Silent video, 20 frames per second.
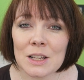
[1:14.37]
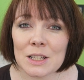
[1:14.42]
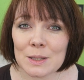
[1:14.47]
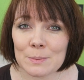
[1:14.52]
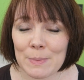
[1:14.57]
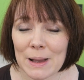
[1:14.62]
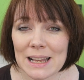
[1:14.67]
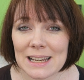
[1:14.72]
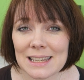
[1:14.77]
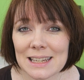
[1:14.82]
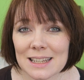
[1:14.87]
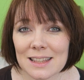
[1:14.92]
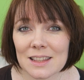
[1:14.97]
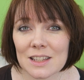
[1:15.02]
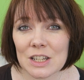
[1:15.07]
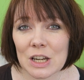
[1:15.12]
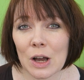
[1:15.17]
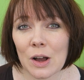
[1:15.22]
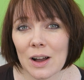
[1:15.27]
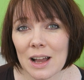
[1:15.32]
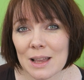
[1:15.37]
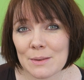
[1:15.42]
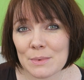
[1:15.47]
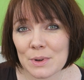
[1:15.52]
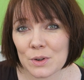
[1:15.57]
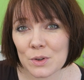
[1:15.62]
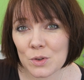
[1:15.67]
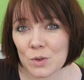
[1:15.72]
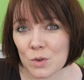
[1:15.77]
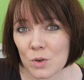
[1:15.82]
spending the
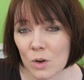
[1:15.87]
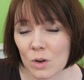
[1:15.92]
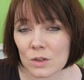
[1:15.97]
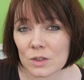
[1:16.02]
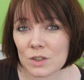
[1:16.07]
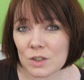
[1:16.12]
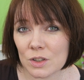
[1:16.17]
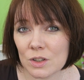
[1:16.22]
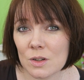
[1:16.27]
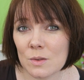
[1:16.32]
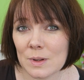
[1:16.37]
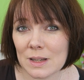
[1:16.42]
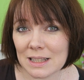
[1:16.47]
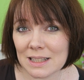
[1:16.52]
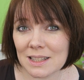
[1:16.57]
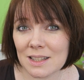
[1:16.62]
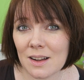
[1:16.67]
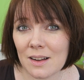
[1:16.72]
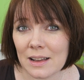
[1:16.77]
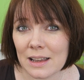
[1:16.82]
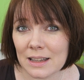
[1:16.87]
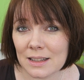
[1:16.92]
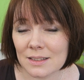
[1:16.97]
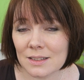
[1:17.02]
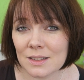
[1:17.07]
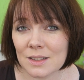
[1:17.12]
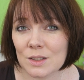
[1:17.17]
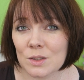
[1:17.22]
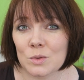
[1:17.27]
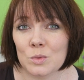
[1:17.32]
time not doing
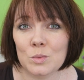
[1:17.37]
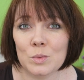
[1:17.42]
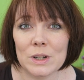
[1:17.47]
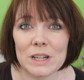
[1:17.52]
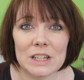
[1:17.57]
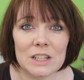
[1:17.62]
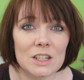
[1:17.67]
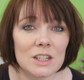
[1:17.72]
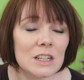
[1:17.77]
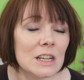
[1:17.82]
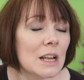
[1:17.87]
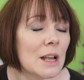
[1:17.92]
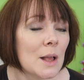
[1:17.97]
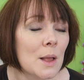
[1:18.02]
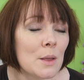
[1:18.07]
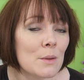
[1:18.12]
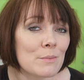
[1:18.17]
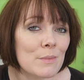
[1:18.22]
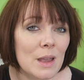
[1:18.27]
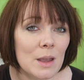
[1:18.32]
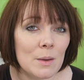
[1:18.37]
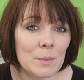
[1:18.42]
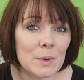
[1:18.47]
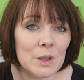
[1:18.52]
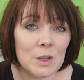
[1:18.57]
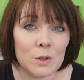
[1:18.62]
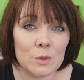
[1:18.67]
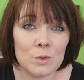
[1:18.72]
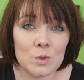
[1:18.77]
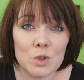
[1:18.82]
science, which maybe
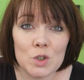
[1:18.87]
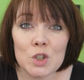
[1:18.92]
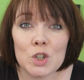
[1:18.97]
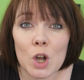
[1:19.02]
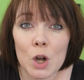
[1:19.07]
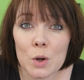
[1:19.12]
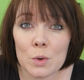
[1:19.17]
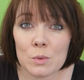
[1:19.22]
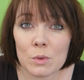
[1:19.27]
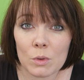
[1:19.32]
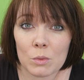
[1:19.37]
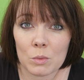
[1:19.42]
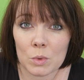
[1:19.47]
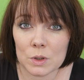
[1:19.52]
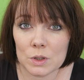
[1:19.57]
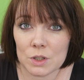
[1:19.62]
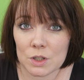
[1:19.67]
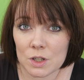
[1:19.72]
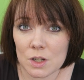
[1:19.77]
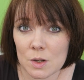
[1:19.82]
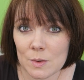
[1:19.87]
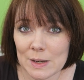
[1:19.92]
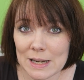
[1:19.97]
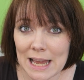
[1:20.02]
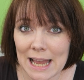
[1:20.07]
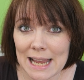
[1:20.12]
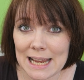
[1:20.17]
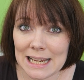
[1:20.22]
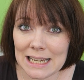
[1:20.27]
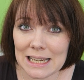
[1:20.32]
you don't want to do
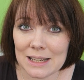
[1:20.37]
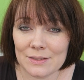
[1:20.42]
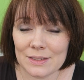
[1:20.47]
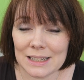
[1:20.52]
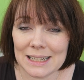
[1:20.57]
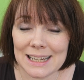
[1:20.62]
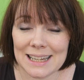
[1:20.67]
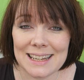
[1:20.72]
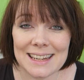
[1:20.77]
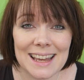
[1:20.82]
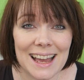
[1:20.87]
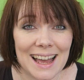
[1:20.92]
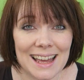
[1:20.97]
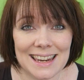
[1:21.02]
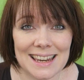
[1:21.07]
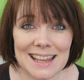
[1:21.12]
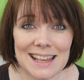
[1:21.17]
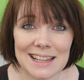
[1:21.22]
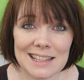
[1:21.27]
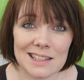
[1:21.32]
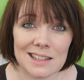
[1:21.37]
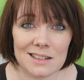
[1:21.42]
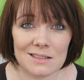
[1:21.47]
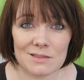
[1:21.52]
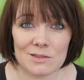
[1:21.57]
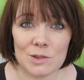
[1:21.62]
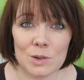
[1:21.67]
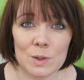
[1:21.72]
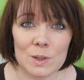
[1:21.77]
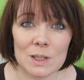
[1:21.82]
an A-level in and isn't a
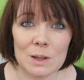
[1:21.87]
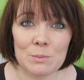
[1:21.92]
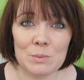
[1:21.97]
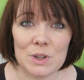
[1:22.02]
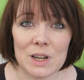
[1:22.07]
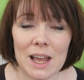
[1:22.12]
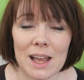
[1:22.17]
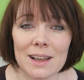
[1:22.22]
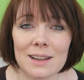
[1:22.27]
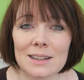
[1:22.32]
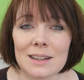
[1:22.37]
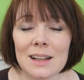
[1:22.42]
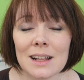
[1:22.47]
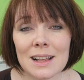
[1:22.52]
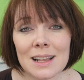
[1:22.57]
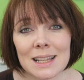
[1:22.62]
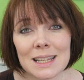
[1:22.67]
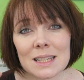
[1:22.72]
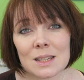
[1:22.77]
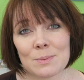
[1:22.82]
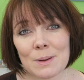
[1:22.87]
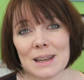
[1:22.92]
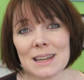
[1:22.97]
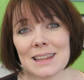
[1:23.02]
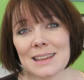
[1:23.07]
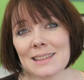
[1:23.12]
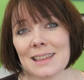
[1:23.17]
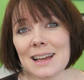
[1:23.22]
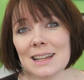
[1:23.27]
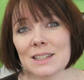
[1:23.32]
core subject,
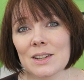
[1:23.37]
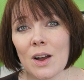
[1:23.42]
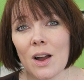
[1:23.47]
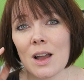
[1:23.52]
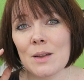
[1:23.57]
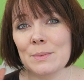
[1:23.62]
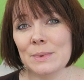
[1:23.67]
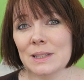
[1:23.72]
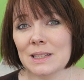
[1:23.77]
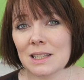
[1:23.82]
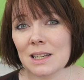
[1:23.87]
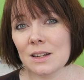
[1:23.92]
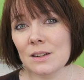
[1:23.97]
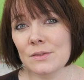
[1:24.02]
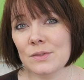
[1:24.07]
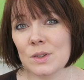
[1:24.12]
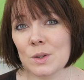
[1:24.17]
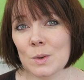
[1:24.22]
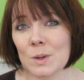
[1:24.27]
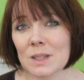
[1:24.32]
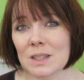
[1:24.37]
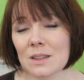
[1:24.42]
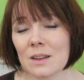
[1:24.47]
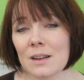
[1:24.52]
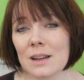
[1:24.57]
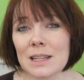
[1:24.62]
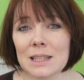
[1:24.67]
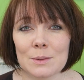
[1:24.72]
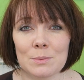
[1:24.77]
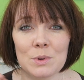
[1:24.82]
spending that time instead of doing
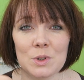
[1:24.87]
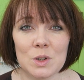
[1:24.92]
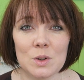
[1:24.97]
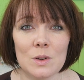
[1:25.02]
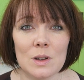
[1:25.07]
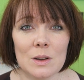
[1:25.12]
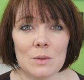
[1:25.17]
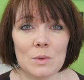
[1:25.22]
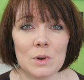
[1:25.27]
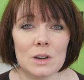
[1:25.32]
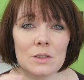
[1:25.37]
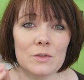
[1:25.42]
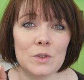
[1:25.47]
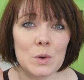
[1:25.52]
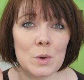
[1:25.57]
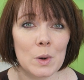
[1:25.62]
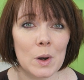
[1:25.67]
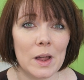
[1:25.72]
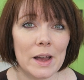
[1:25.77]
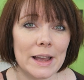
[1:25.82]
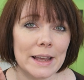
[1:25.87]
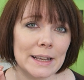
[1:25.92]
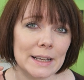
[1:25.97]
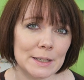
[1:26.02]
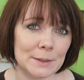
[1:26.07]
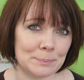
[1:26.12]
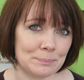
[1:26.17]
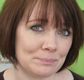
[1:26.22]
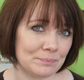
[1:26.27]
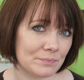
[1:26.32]
science but doing one of your
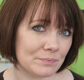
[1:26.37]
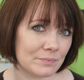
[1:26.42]
like